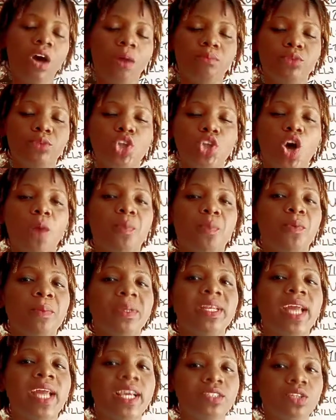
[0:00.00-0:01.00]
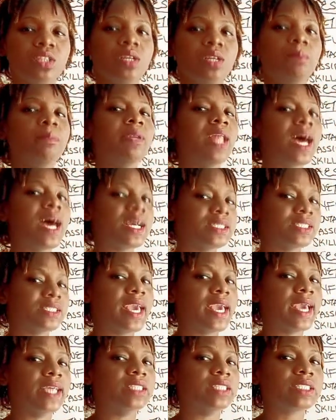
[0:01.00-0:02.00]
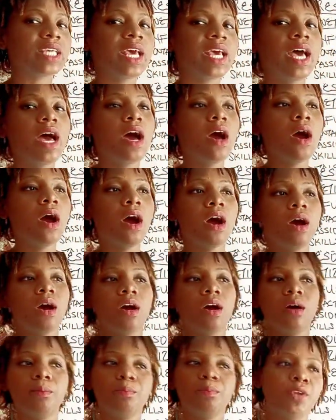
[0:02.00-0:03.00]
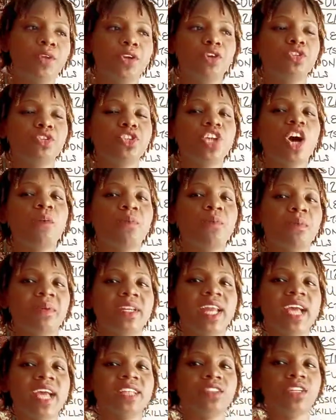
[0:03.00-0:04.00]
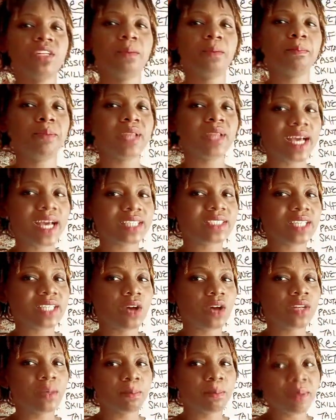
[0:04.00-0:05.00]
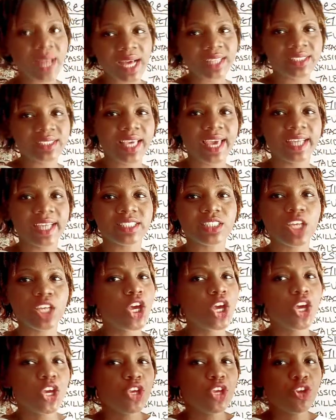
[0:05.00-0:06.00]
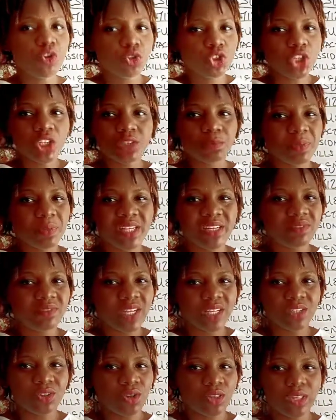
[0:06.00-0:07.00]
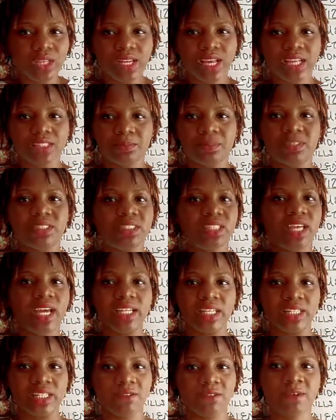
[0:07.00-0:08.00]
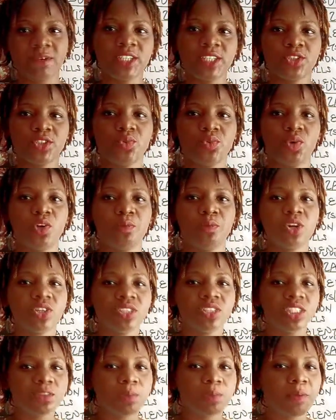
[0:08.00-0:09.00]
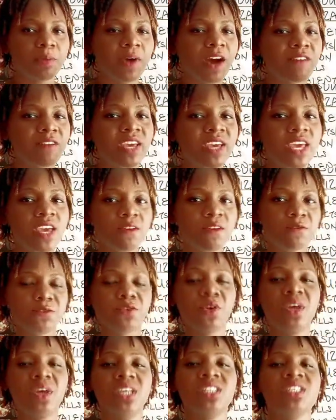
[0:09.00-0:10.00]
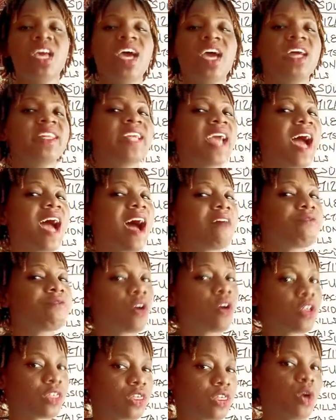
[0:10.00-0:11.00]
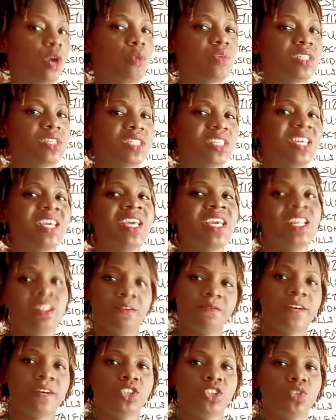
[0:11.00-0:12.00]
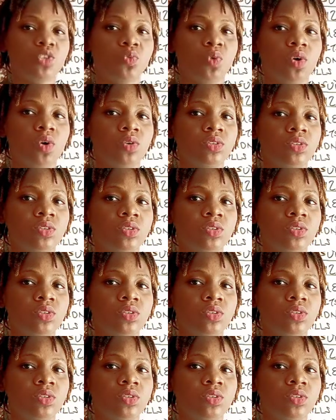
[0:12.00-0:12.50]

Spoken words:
top will be nice on a black skirt, blue top will be nice on a black skirt, you just believe that nothing has been said in the fashion world, because those people have influence, they have authority in the fashion world.